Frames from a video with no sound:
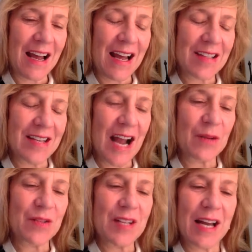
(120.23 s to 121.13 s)
as an
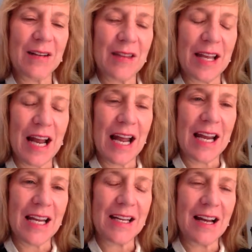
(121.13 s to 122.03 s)
outsider that
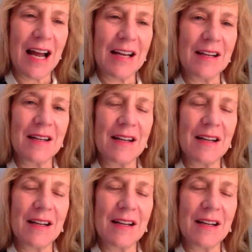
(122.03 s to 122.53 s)
I